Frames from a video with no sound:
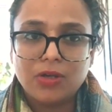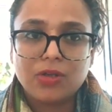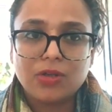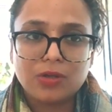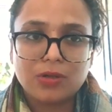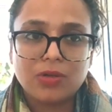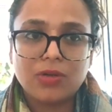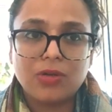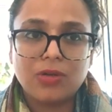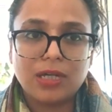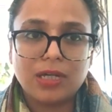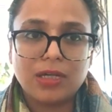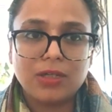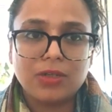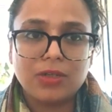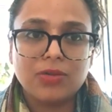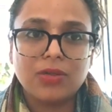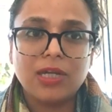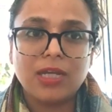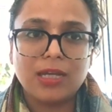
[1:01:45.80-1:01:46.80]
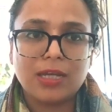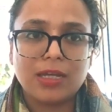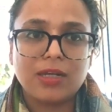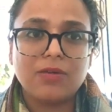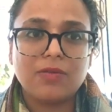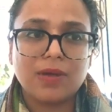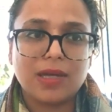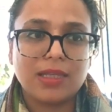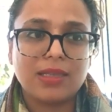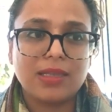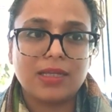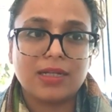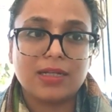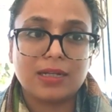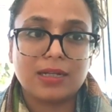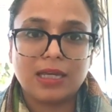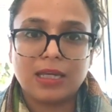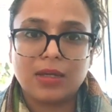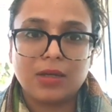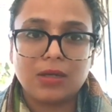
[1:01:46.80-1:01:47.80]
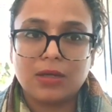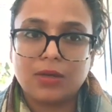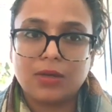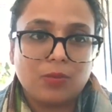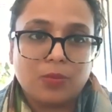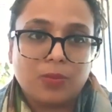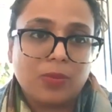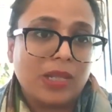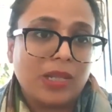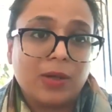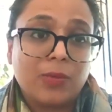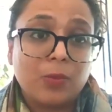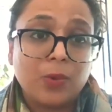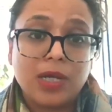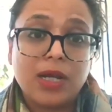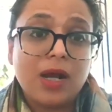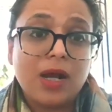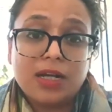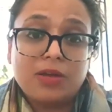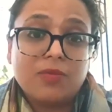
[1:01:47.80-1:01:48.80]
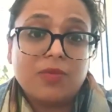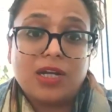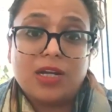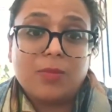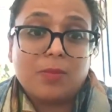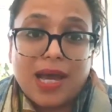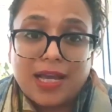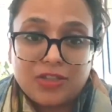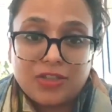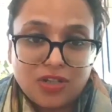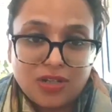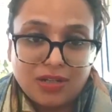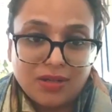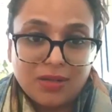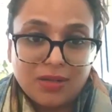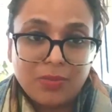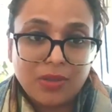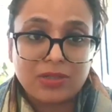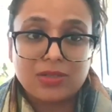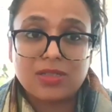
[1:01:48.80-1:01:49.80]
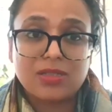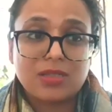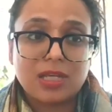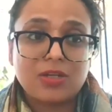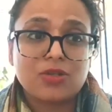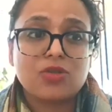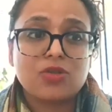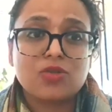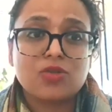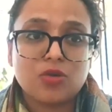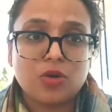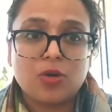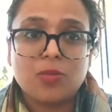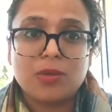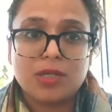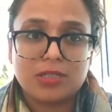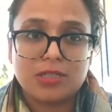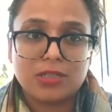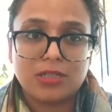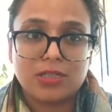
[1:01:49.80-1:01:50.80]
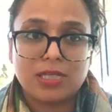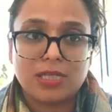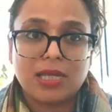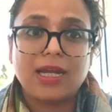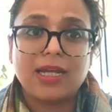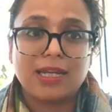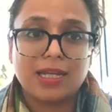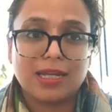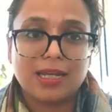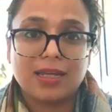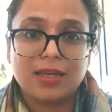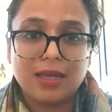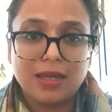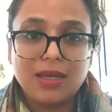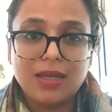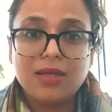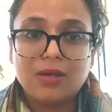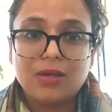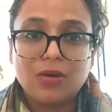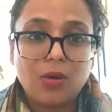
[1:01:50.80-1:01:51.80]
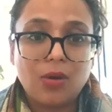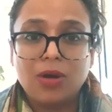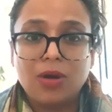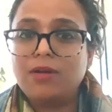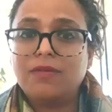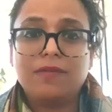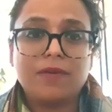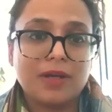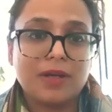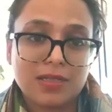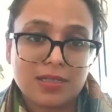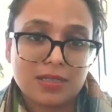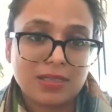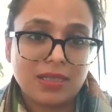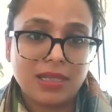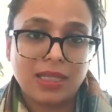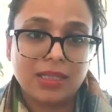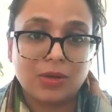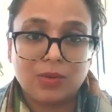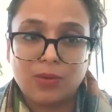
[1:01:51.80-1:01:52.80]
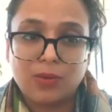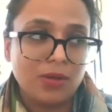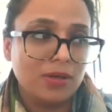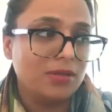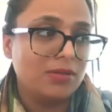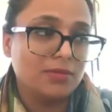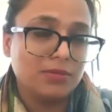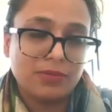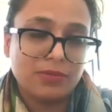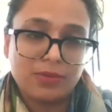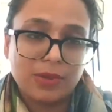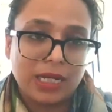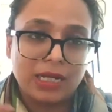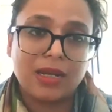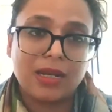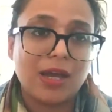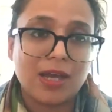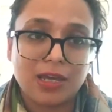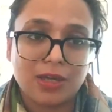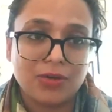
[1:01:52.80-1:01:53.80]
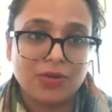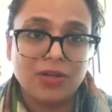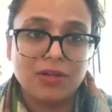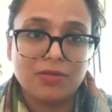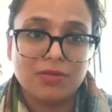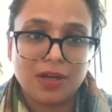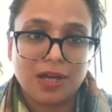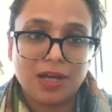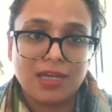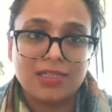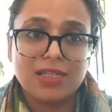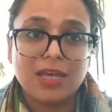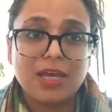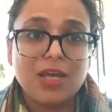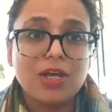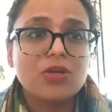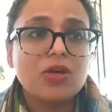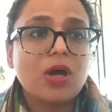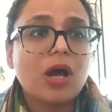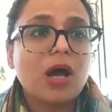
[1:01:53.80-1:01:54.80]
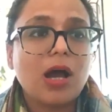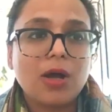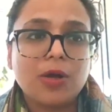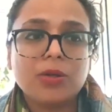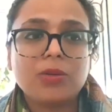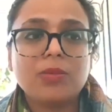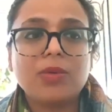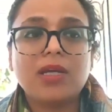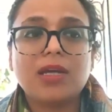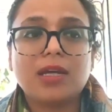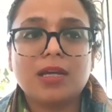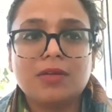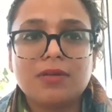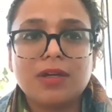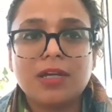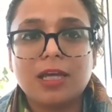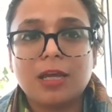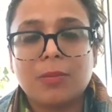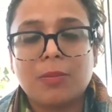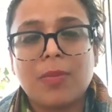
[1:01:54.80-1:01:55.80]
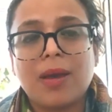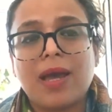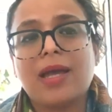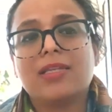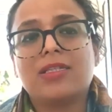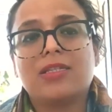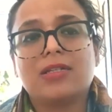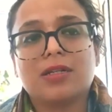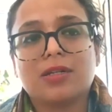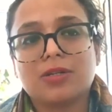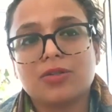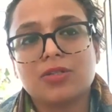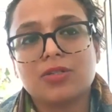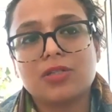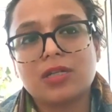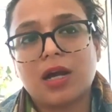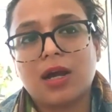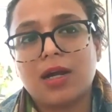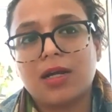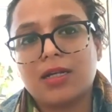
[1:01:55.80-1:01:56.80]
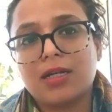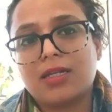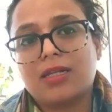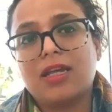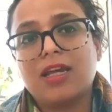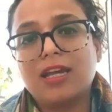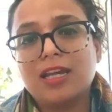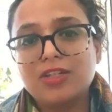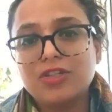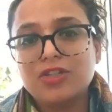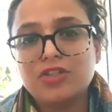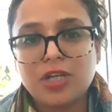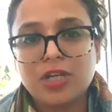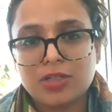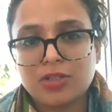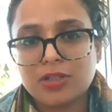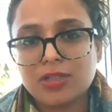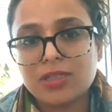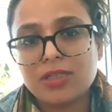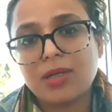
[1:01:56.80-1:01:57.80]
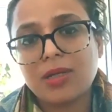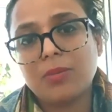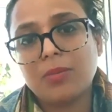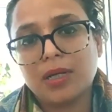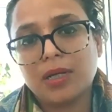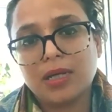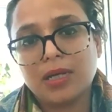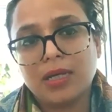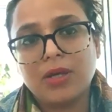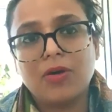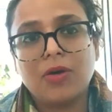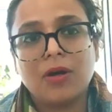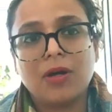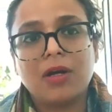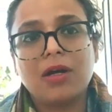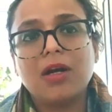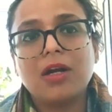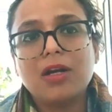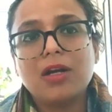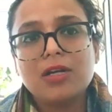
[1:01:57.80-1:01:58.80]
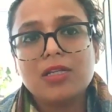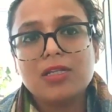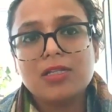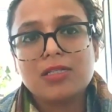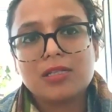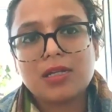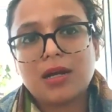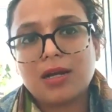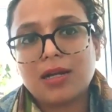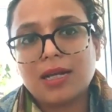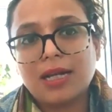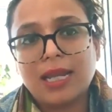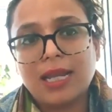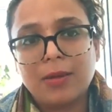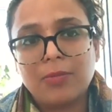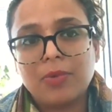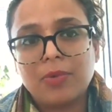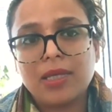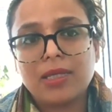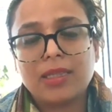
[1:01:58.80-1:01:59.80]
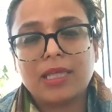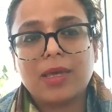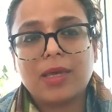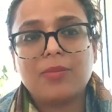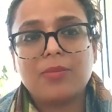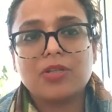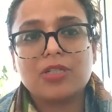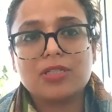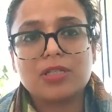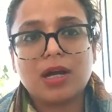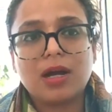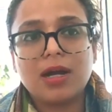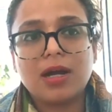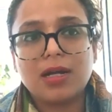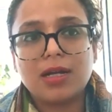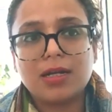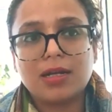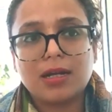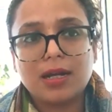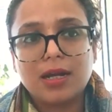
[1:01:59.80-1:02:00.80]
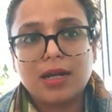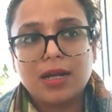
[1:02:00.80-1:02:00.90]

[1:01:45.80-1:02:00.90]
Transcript: unique in a way that we can't even imagine, because there's so much inside all of us, like the whole entire universe. How do we even imagine to start judging somebody or start labeling them or start,